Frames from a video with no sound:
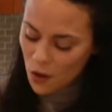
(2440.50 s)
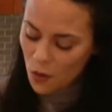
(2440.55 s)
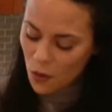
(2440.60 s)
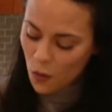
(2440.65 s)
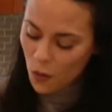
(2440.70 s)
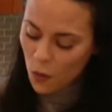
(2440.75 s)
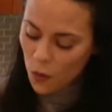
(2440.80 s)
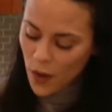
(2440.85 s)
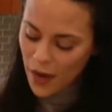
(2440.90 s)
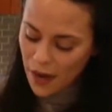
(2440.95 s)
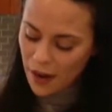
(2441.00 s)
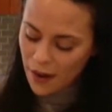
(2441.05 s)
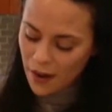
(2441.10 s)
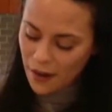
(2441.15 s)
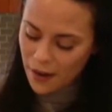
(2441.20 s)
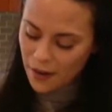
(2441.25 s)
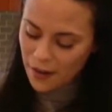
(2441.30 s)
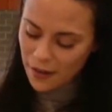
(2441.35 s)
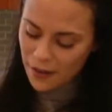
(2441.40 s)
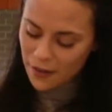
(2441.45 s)

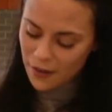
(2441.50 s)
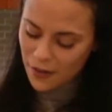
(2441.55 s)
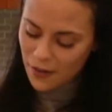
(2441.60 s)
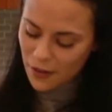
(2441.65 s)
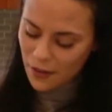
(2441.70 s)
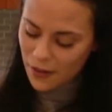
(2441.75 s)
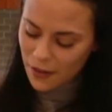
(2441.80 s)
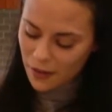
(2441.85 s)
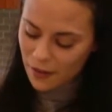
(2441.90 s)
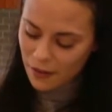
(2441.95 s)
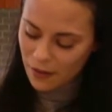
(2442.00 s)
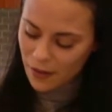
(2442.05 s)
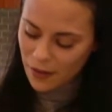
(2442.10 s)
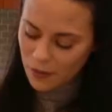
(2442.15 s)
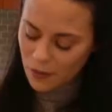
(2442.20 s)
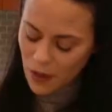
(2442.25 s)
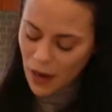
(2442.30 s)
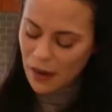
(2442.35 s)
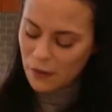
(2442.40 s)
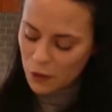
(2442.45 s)
where
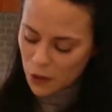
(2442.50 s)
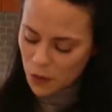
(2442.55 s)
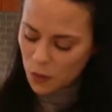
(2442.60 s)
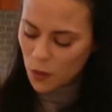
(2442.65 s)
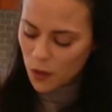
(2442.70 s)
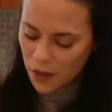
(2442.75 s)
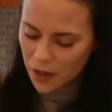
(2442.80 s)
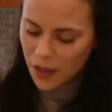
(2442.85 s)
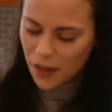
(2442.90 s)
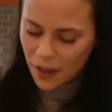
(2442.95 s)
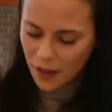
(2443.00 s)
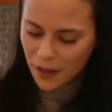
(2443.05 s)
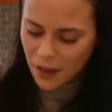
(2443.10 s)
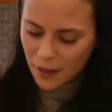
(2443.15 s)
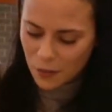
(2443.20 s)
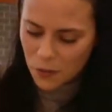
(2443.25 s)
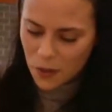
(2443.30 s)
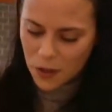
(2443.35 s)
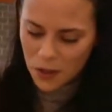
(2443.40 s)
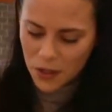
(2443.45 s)
I was working,
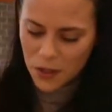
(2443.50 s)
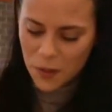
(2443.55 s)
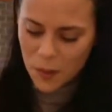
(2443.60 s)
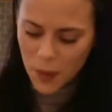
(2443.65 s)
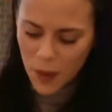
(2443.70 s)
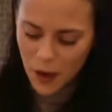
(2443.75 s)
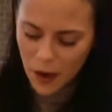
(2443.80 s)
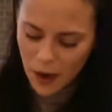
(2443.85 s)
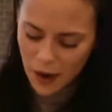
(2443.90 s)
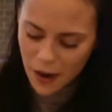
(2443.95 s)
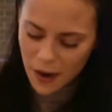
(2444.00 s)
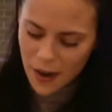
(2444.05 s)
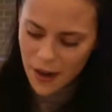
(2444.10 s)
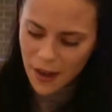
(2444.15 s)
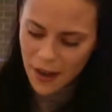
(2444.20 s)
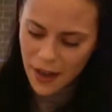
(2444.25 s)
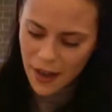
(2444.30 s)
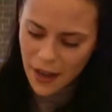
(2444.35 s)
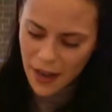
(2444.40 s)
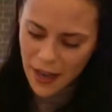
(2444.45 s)
I worked at a bar,
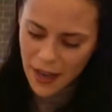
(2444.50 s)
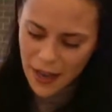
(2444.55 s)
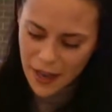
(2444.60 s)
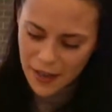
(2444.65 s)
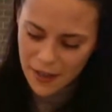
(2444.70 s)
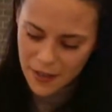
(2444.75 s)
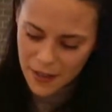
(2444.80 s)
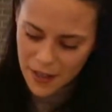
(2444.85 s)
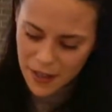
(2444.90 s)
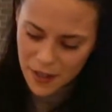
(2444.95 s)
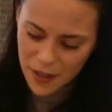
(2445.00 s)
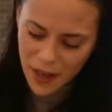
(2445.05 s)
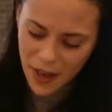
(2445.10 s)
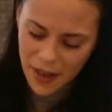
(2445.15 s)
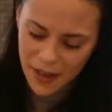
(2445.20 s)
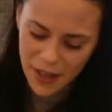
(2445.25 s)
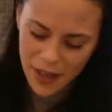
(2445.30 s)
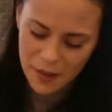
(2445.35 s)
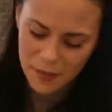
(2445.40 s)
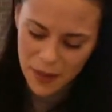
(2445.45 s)
and this guy
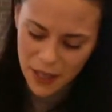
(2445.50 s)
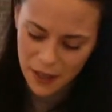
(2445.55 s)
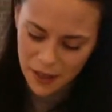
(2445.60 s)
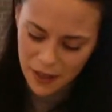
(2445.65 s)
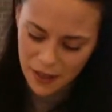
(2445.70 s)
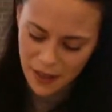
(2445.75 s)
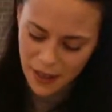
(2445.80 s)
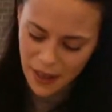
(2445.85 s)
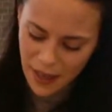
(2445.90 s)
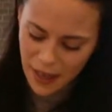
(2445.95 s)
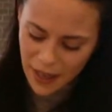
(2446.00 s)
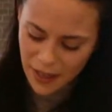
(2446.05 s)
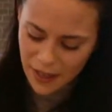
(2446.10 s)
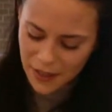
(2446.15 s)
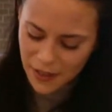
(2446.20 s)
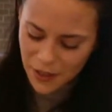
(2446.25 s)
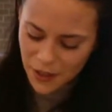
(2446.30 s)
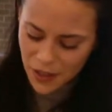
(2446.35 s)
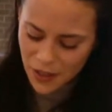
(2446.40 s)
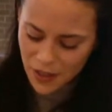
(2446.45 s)
came in
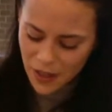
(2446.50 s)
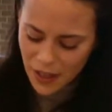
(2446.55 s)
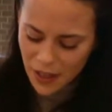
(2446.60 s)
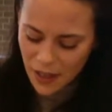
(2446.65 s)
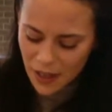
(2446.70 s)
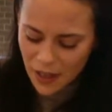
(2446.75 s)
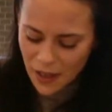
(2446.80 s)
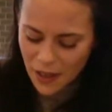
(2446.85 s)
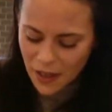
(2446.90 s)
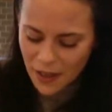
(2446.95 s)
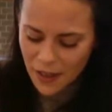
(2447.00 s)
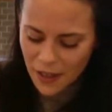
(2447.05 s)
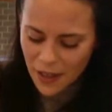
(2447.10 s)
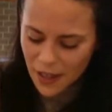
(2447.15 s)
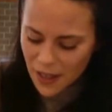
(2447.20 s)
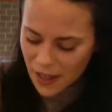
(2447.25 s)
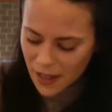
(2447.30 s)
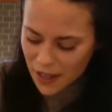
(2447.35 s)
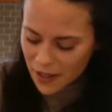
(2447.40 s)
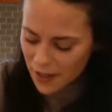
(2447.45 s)
and
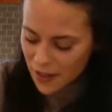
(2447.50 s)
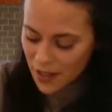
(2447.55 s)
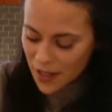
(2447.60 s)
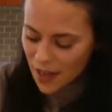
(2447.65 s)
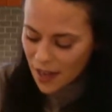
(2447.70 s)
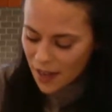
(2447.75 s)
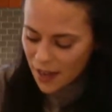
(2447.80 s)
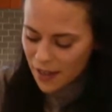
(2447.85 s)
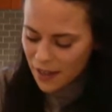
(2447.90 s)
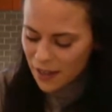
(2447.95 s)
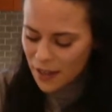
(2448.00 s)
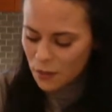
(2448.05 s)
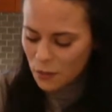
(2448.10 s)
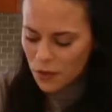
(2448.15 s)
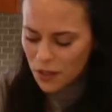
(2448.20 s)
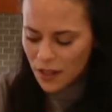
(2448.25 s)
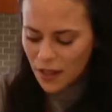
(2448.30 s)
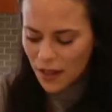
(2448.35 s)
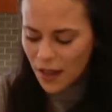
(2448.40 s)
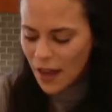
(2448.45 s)
he said, he
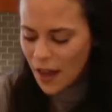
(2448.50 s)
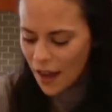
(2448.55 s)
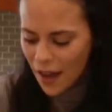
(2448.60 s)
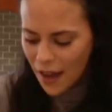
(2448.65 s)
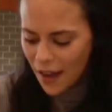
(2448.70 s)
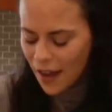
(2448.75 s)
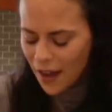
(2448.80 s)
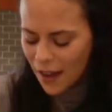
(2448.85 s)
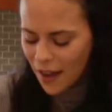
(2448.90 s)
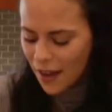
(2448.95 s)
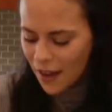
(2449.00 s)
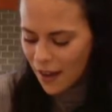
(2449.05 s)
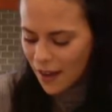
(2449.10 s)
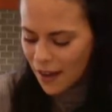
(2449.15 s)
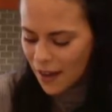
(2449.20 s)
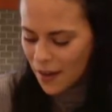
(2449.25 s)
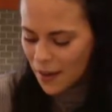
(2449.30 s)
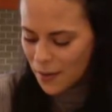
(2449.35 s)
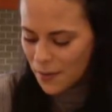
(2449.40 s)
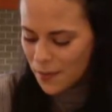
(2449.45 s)
was like, hey,
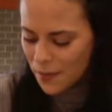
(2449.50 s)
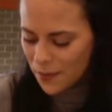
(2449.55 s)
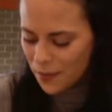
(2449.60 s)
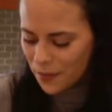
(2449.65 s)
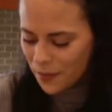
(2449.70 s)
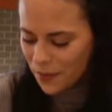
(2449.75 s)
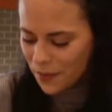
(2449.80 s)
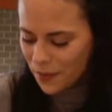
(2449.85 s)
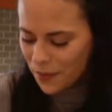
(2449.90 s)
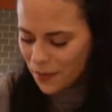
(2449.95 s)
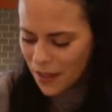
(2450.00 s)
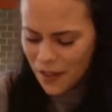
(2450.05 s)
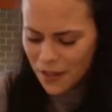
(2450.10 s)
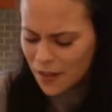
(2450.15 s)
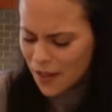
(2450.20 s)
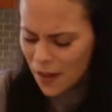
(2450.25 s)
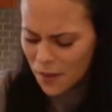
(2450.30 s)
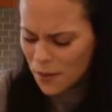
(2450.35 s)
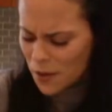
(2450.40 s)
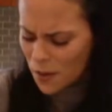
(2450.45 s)
he'd
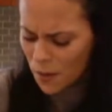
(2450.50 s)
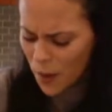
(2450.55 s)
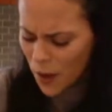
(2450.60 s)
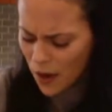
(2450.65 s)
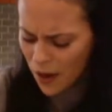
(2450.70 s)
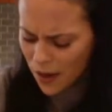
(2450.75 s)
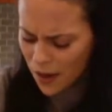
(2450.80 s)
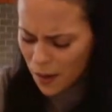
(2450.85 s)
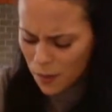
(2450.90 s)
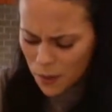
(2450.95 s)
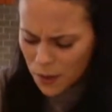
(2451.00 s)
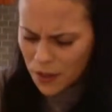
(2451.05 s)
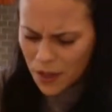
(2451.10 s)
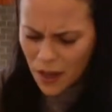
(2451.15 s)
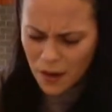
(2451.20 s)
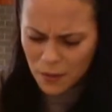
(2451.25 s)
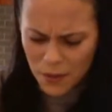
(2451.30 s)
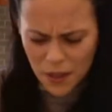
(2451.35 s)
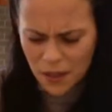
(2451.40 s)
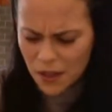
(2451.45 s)
come to the bar a couple
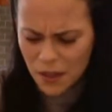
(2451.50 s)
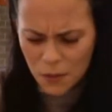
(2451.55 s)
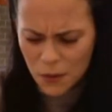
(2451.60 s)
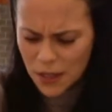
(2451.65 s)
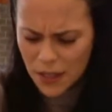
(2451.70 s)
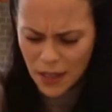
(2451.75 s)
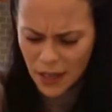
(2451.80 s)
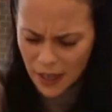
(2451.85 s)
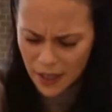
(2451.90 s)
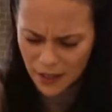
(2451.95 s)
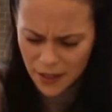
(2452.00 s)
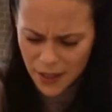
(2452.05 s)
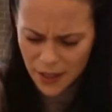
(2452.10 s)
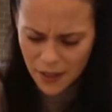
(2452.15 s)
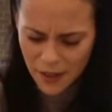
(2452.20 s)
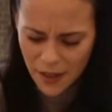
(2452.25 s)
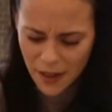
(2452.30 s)
times and he was nice,